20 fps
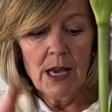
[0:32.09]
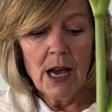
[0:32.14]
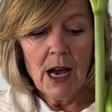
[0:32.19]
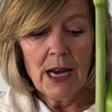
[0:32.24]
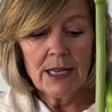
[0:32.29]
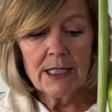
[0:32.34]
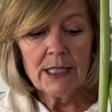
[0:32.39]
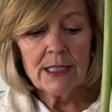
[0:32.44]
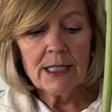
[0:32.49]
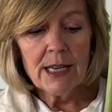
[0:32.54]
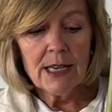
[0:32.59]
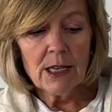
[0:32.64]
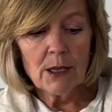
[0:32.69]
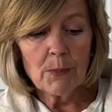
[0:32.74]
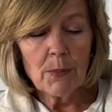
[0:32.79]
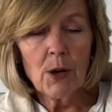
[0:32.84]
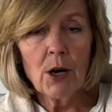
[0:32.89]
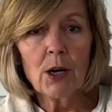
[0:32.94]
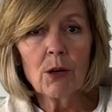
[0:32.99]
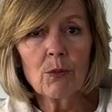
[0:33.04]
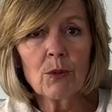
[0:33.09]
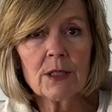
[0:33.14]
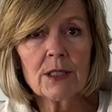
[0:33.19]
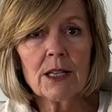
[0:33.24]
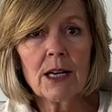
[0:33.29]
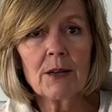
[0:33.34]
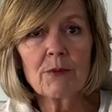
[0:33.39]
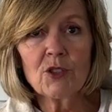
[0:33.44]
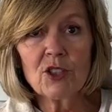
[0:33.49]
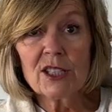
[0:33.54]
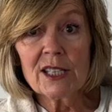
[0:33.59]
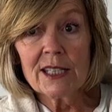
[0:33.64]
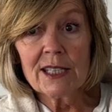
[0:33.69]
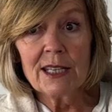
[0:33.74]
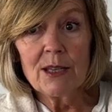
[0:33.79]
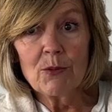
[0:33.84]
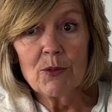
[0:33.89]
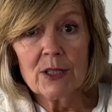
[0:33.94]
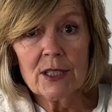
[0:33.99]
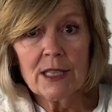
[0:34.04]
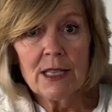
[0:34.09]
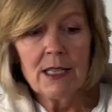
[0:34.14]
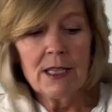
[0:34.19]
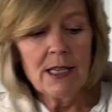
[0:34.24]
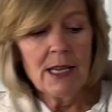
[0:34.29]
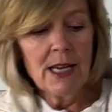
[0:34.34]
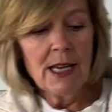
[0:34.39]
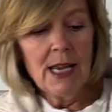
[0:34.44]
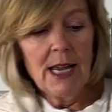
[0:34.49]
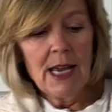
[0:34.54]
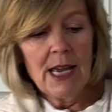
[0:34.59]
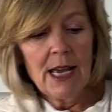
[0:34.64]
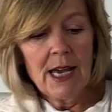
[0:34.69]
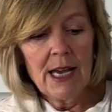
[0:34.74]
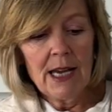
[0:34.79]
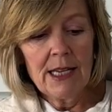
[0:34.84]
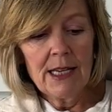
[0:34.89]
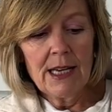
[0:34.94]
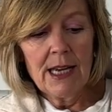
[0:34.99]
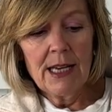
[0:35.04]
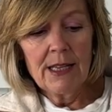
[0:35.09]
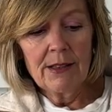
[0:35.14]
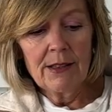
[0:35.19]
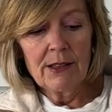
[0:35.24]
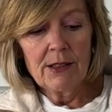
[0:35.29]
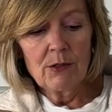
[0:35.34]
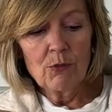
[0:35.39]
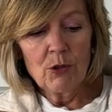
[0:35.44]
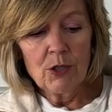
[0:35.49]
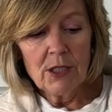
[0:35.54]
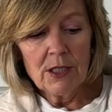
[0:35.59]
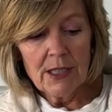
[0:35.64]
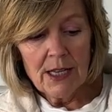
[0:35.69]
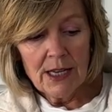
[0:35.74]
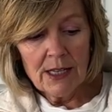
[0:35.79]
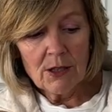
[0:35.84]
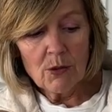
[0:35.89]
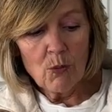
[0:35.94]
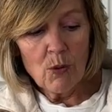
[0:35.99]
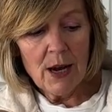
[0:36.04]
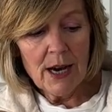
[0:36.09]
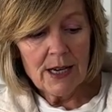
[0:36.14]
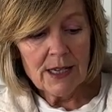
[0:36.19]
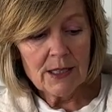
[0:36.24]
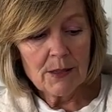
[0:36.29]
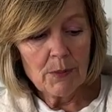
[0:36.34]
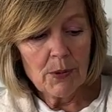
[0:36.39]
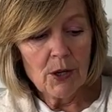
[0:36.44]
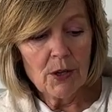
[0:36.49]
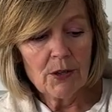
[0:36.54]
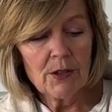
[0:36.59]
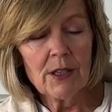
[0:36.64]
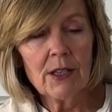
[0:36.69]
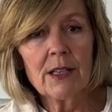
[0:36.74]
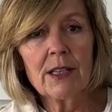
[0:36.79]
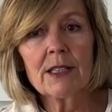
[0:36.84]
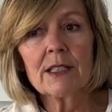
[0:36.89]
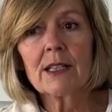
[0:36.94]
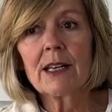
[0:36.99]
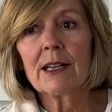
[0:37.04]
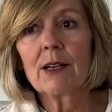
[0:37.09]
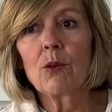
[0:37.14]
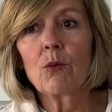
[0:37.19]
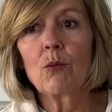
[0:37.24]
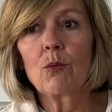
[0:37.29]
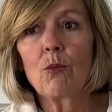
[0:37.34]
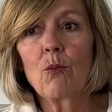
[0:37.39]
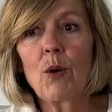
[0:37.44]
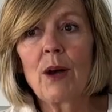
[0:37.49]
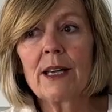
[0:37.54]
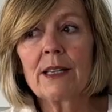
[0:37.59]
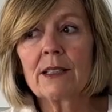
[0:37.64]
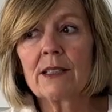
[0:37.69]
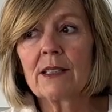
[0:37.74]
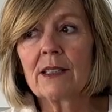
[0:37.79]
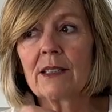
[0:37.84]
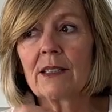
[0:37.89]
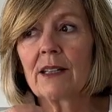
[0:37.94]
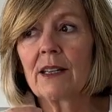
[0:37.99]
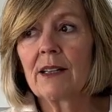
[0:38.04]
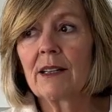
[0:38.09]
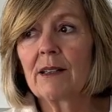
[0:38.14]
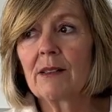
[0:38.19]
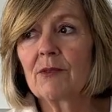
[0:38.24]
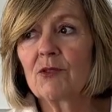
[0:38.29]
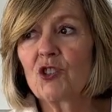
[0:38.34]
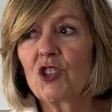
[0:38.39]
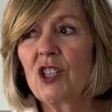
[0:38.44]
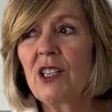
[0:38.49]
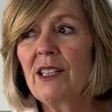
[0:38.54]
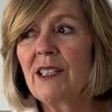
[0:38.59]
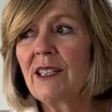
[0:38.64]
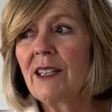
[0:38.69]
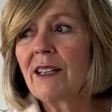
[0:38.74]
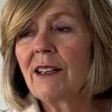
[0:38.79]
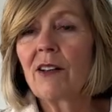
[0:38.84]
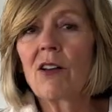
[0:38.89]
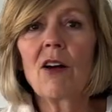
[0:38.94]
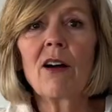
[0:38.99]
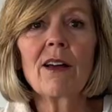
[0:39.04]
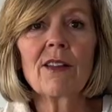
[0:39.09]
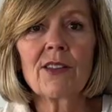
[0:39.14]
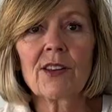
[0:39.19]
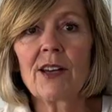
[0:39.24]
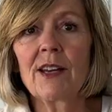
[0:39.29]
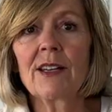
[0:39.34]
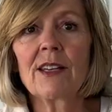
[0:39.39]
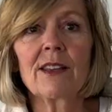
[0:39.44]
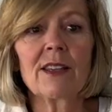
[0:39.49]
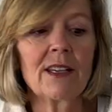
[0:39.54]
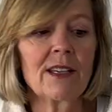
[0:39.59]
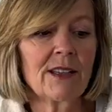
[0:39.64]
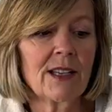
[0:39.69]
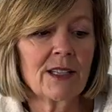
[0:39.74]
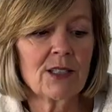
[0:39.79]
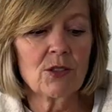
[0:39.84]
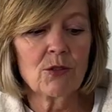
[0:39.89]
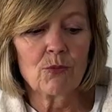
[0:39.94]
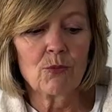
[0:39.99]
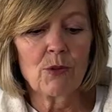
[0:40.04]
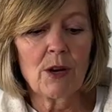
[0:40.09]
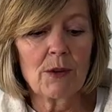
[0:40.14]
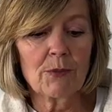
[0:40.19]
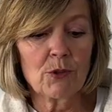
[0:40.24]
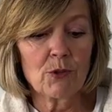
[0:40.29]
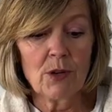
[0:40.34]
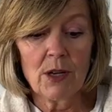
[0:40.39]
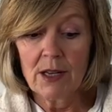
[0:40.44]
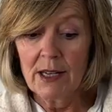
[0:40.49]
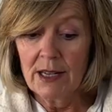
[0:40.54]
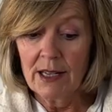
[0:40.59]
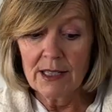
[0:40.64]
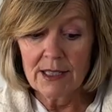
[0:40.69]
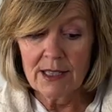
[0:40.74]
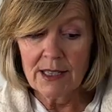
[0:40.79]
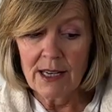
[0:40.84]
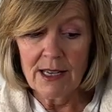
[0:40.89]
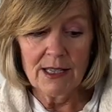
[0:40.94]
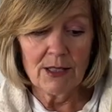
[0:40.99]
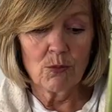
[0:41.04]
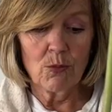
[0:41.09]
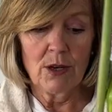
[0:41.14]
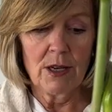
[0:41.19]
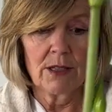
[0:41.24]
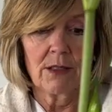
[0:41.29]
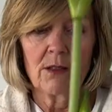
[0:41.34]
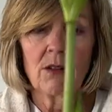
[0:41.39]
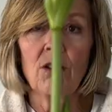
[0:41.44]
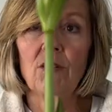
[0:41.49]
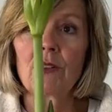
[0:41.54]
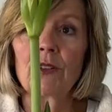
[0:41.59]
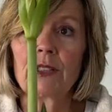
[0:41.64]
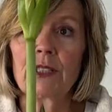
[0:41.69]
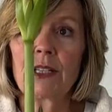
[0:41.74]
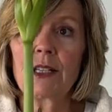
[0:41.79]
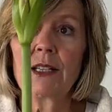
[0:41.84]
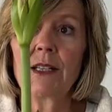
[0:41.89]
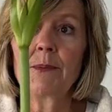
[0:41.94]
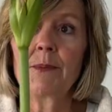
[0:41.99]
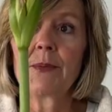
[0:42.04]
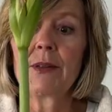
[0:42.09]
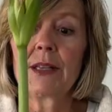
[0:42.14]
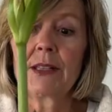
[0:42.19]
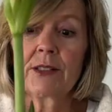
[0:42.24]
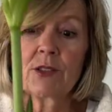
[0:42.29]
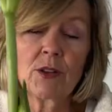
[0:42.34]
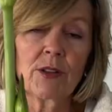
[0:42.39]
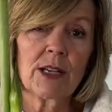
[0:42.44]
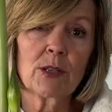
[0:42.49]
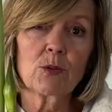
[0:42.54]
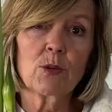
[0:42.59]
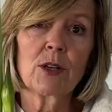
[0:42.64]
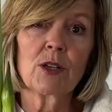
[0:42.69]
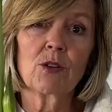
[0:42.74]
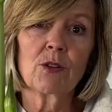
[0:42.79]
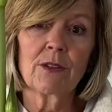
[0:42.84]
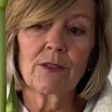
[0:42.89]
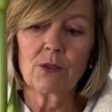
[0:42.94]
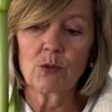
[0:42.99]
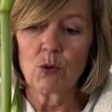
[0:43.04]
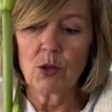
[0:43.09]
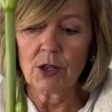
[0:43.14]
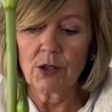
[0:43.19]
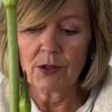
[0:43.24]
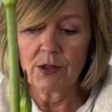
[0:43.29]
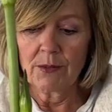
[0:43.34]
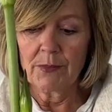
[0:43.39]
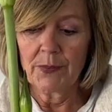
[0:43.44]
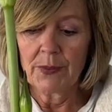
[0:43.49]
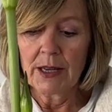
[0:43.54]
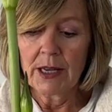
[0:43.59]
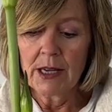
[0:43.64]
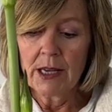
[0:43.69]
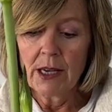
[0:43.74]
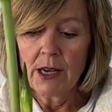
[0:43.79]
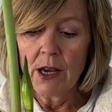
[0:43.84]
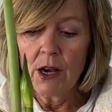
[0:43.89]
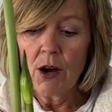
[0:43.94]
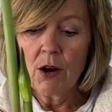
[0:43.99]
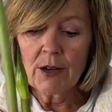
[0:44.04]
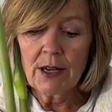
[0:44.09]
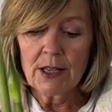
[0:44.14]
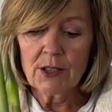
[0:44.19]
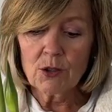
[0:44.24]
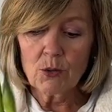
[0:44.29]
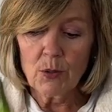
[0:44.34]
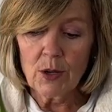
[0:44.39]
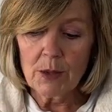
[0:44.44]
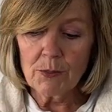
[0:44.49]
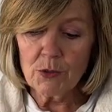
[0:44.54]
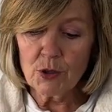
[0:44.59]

I did take it apart one time just to see what was in, and when you take the wax apart, then it's like a wet, cheesy cloth kind of thing that's wrapped around, and it stays wet all the time. So that's why you don't have to water them. Okay, so what I'm